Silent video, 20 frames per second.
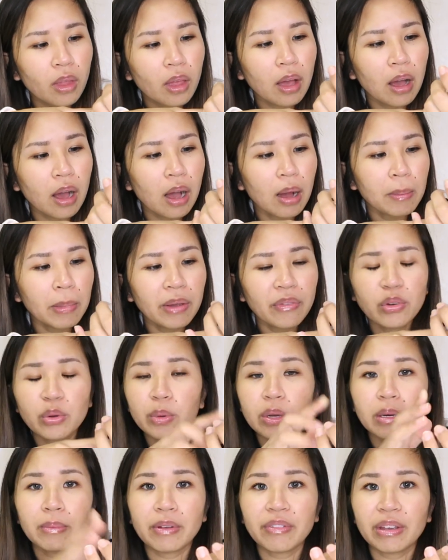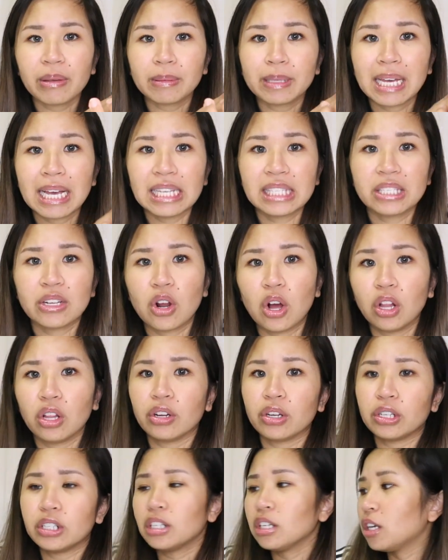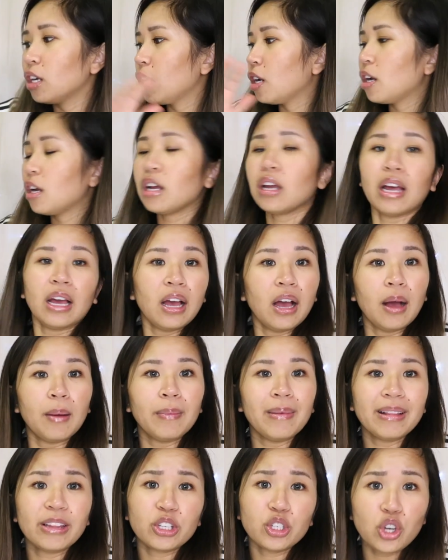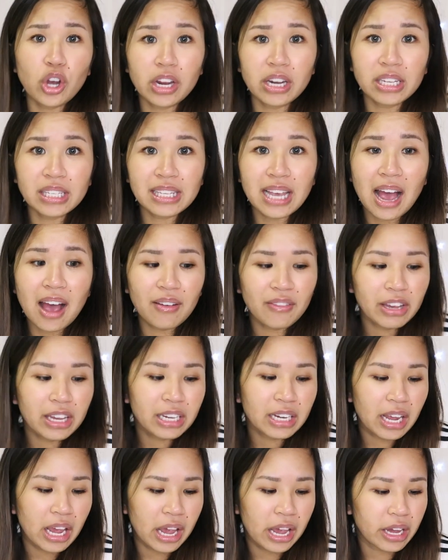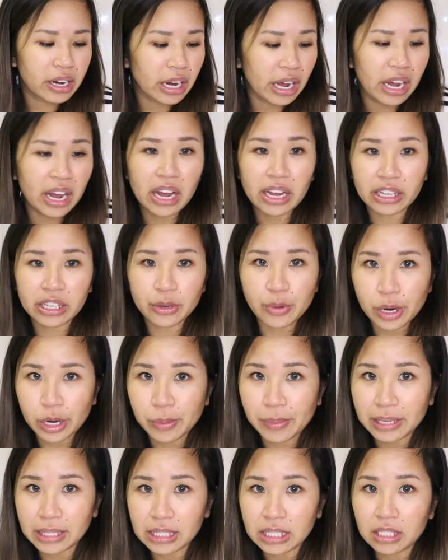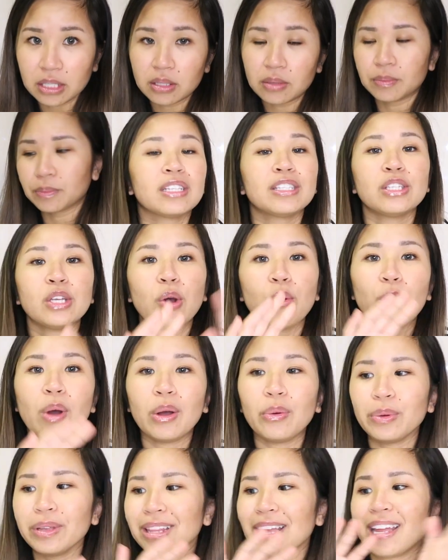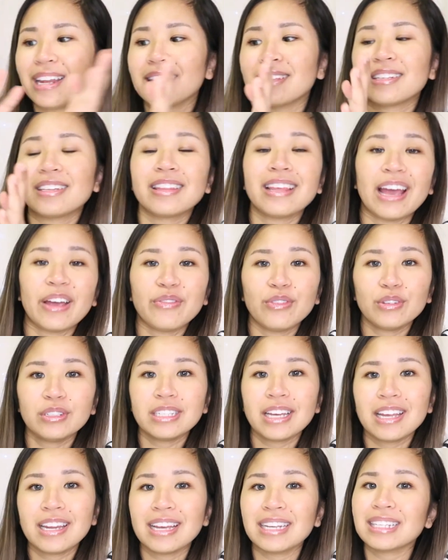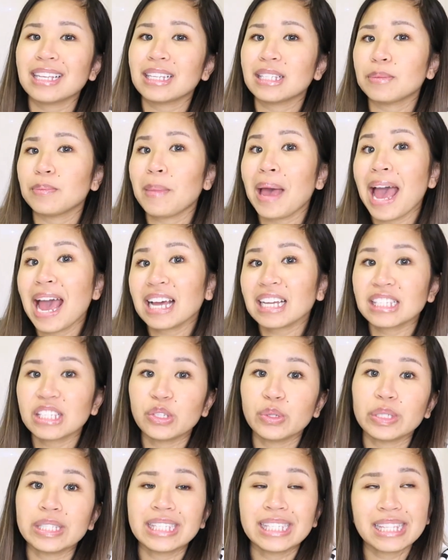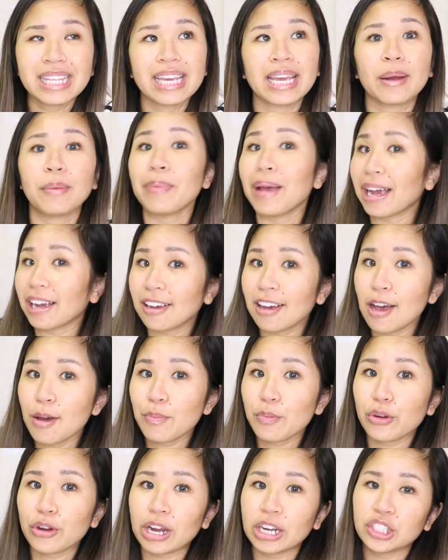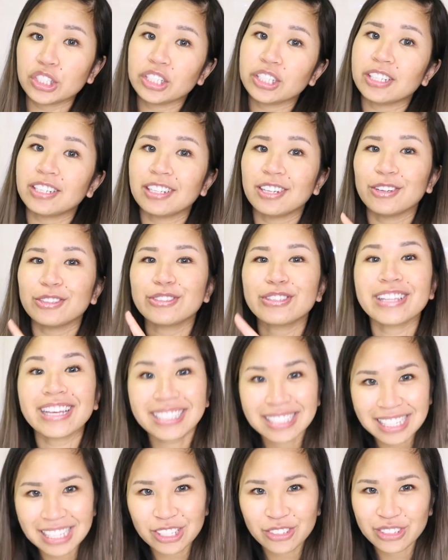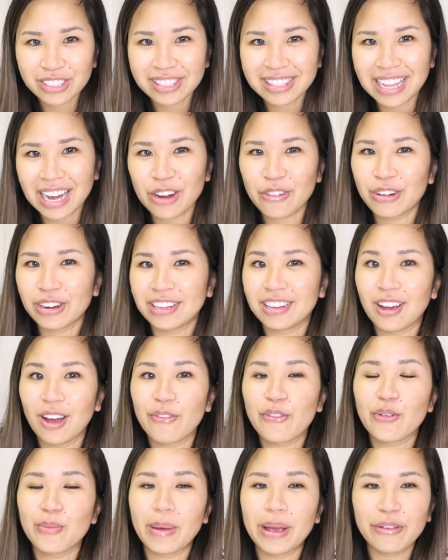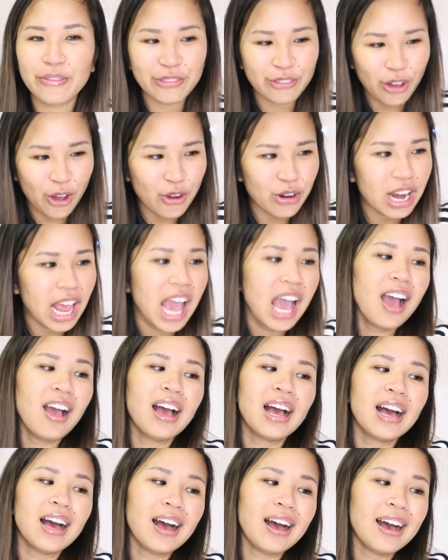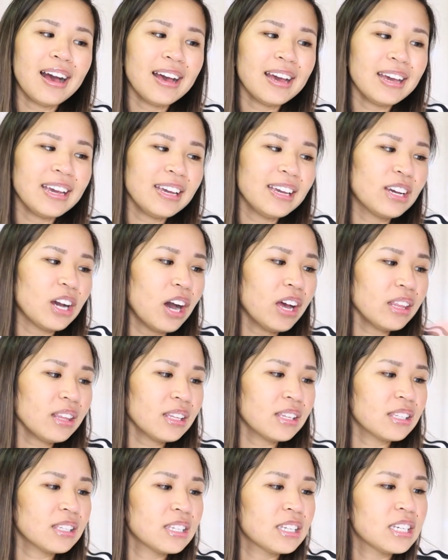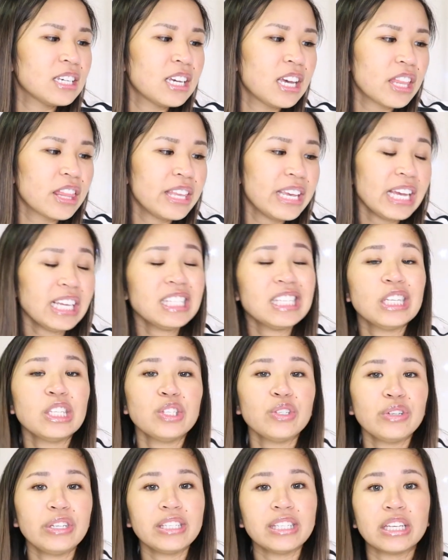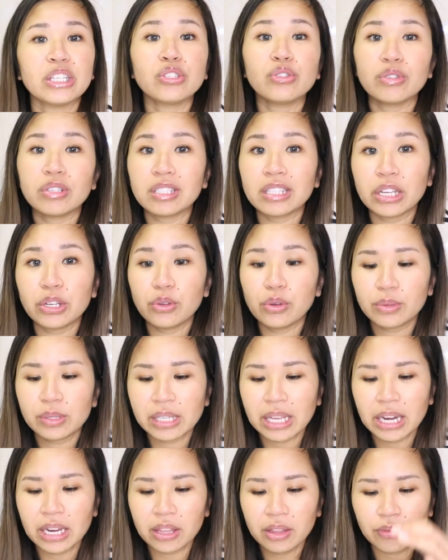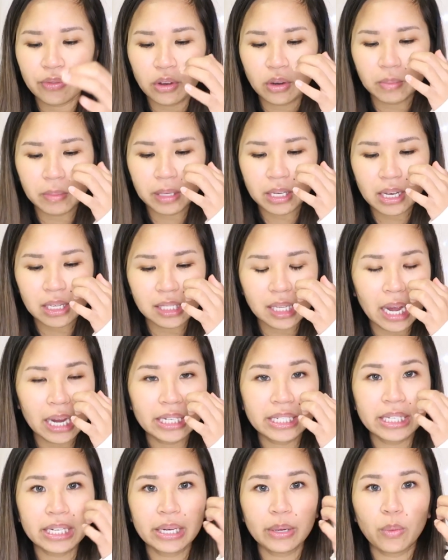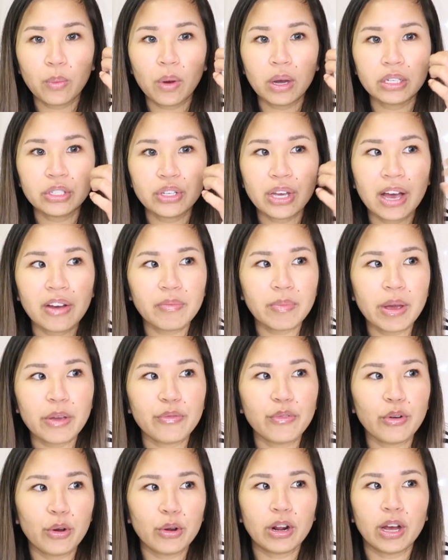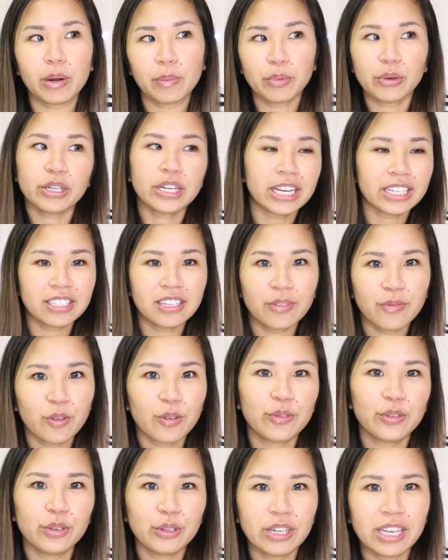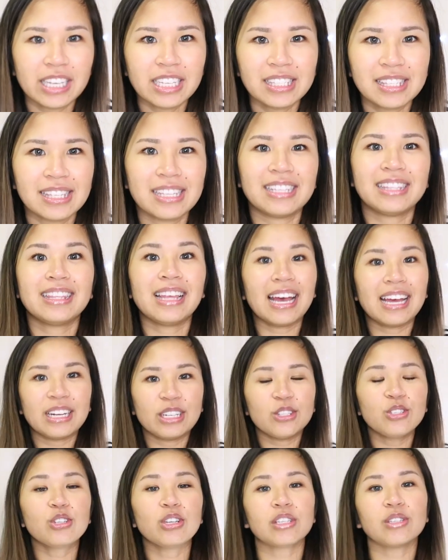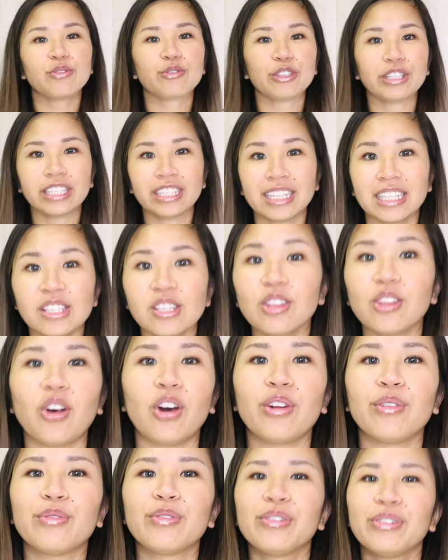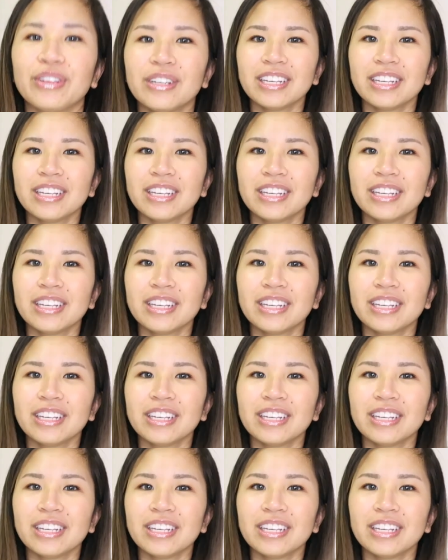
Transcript: Um, everyone in my family has it. All our um, electronics have it and I highly recommend it. So while we let the iPhone 10XS Max do its thing and back up, we're actually gonna go to the accessories that I already got for my phone. I got the accessories as soon as I knew I was getting the phone because I didn't want to have my phone unprotected for a few days. That is just freaky. That's a lot of,